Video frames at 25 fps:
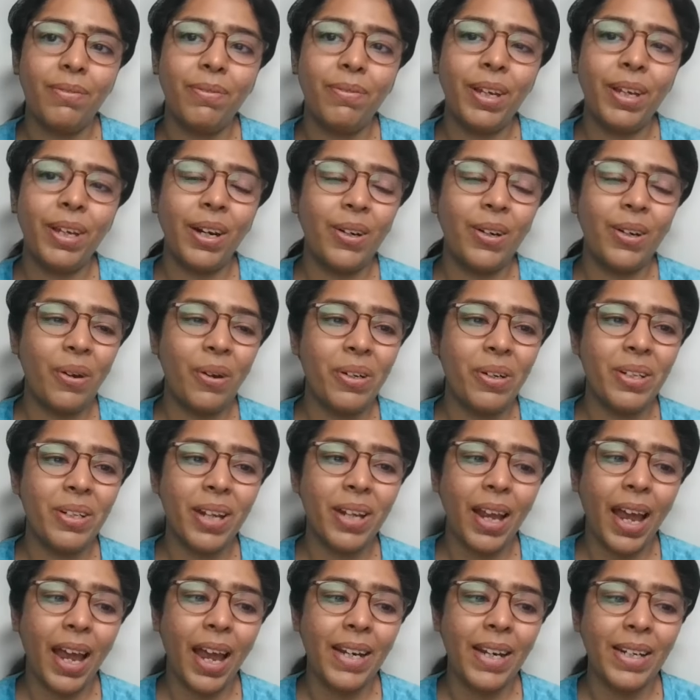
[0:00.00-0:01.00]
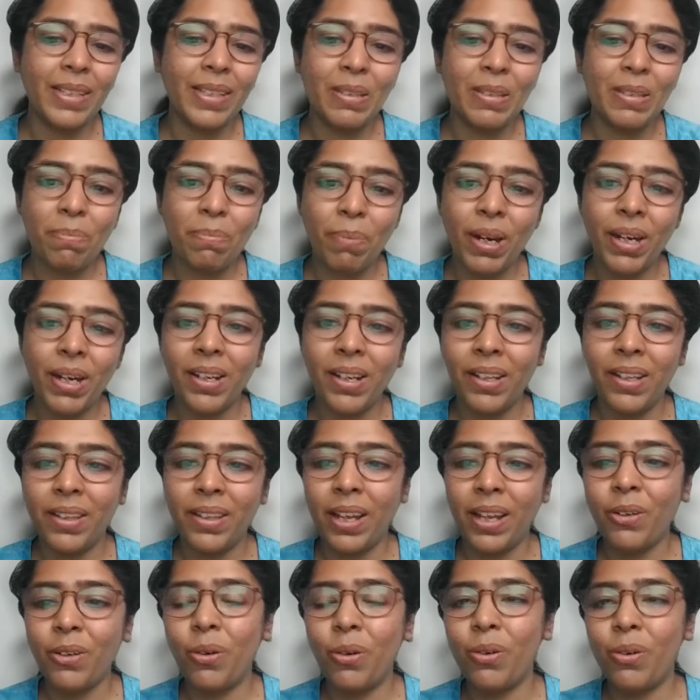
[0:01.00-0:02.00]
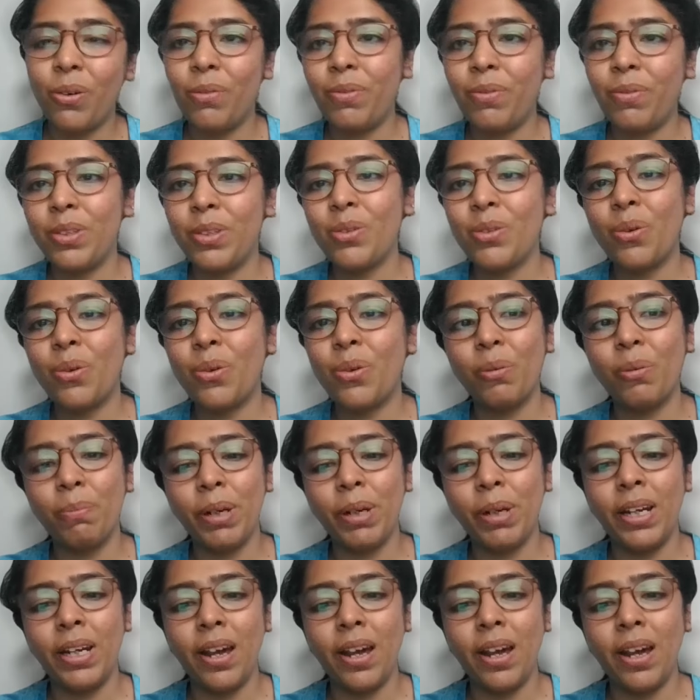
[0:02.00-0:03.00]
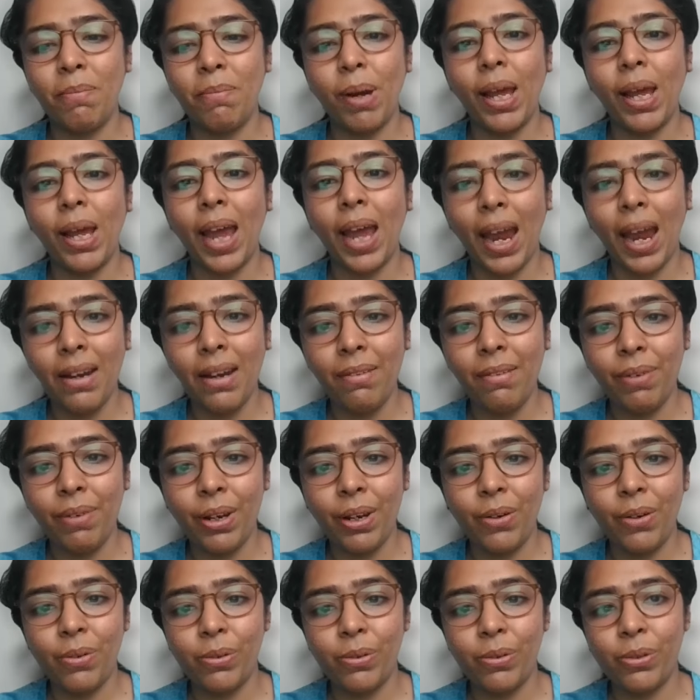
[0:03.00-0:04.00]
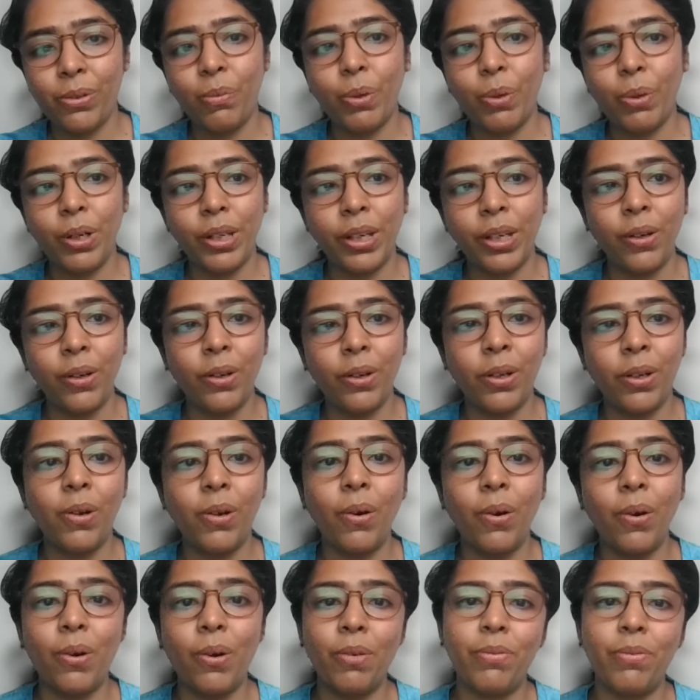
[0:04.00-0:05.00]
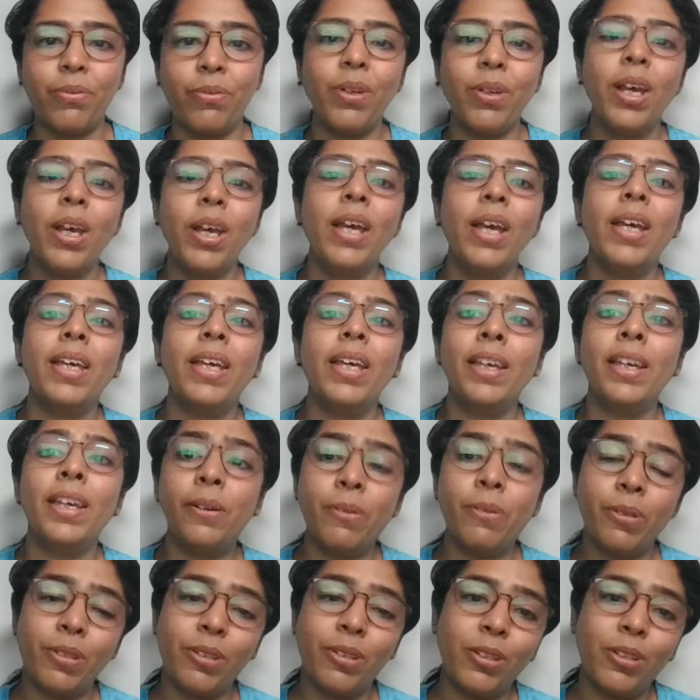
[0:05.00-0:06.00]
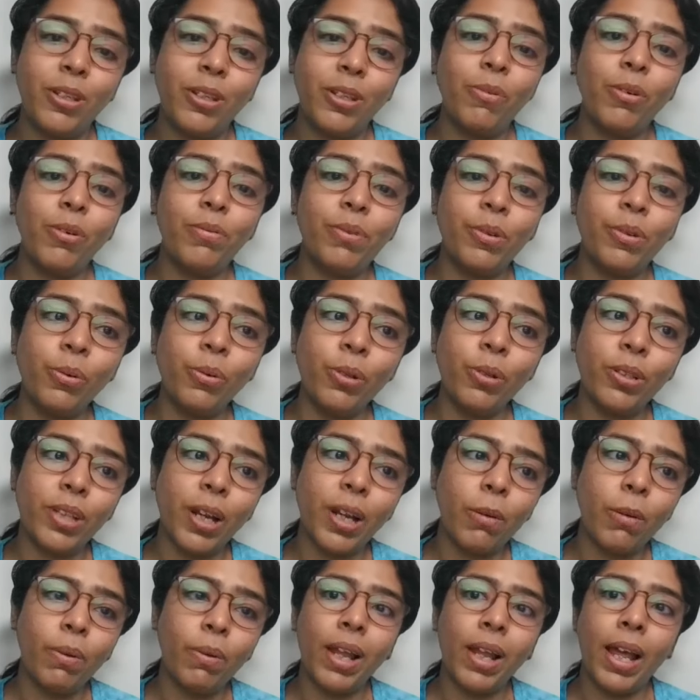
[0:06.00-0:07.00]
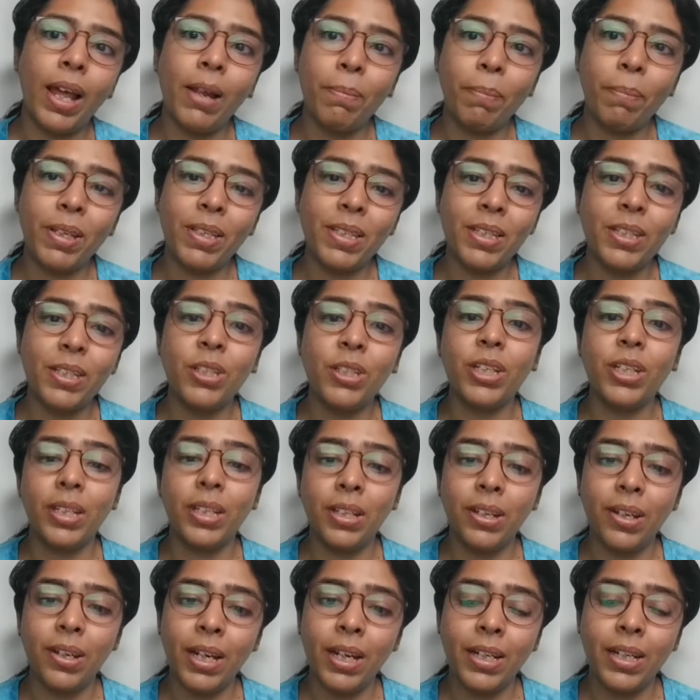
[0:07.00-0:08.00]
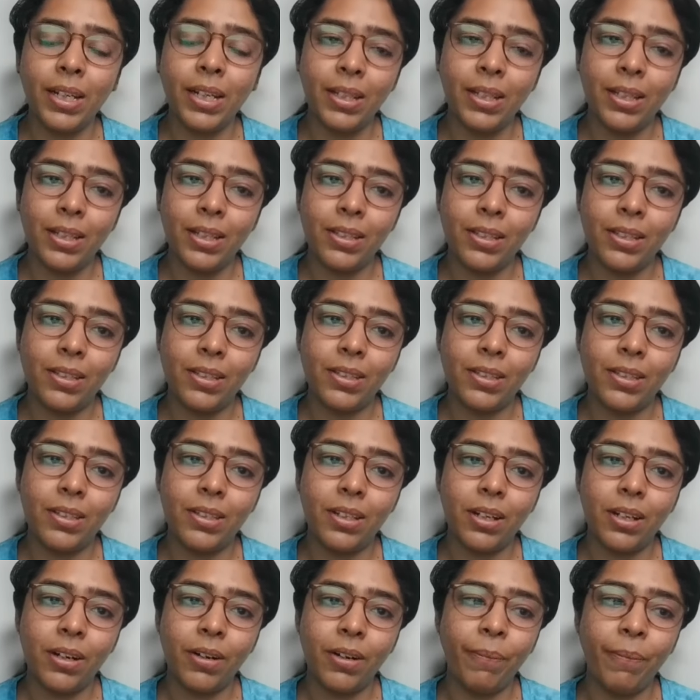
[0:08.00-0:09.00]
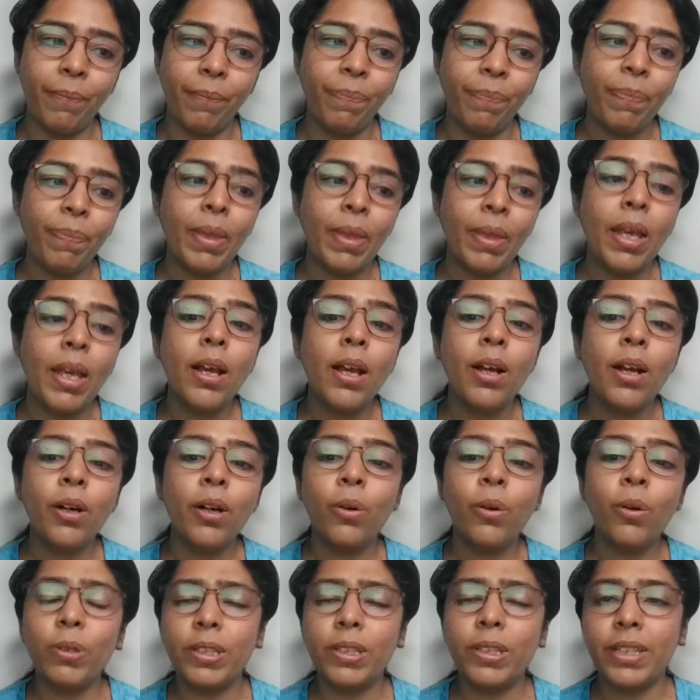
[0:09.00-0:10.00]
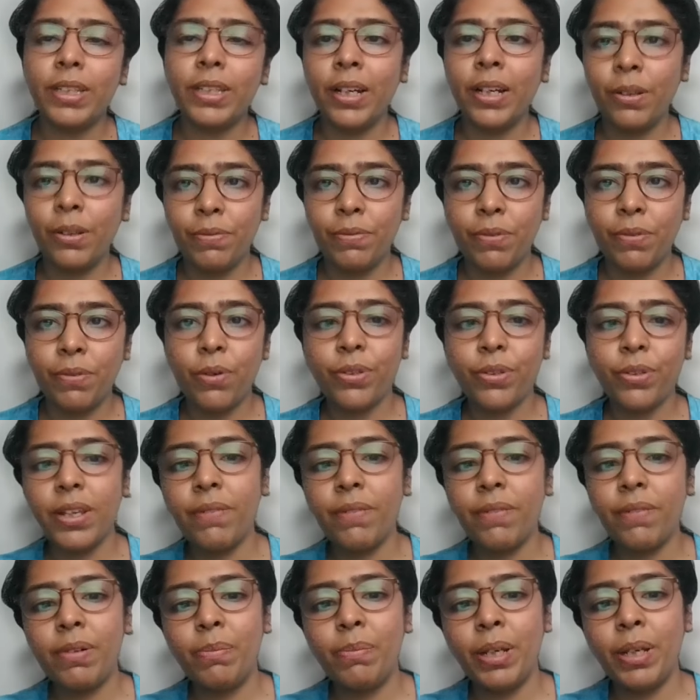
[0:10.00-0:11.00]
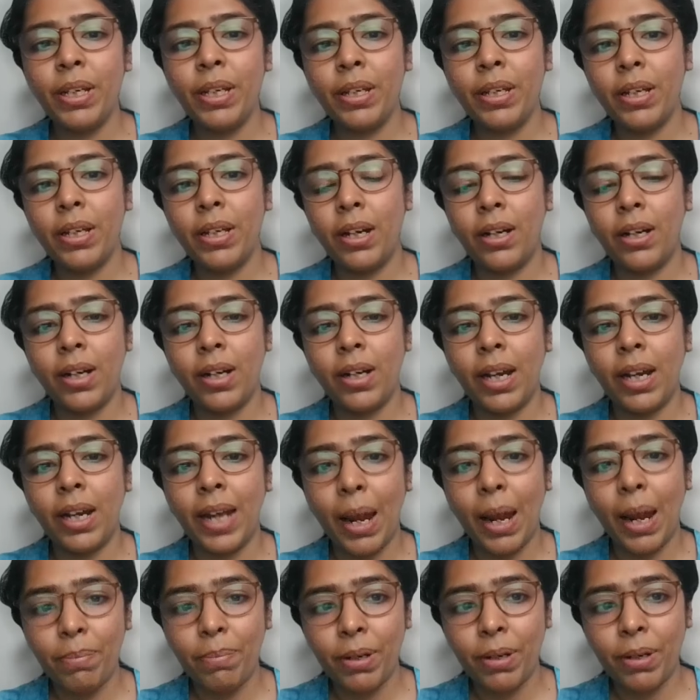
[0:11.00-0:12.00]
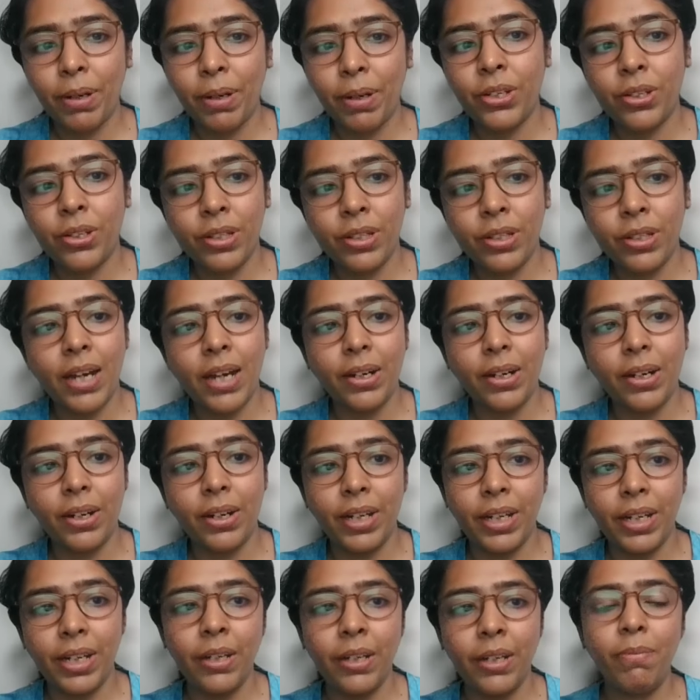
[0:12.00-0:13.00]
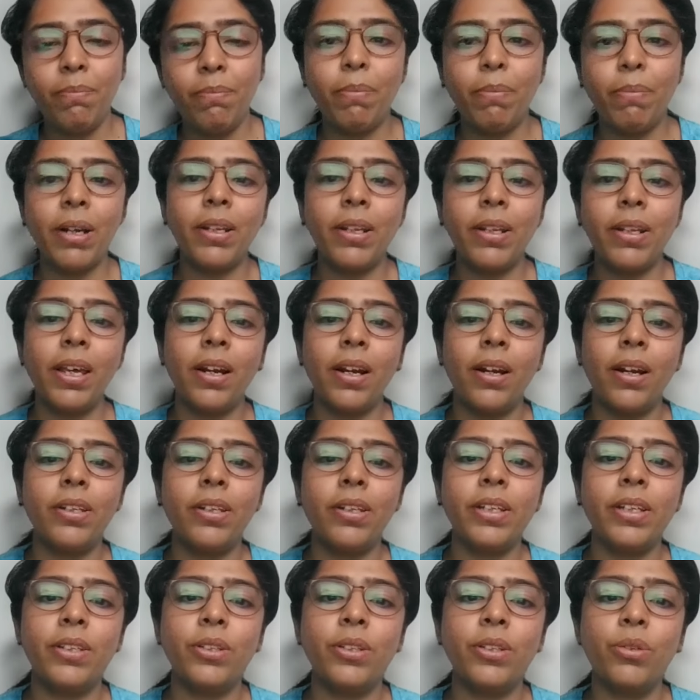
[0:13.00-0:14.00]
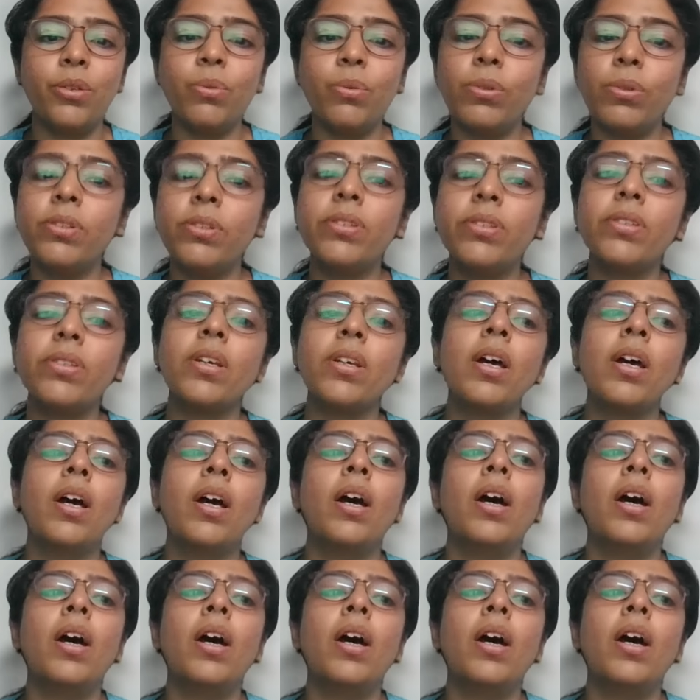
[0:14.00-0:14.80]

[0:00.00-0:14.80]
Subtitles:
we are not anticipating that all of this code be done by hand. We are also working on a lot of ecosystem of tools that will help us in generating these code set. Of course, there will be adaptations that are needed, but there are these tools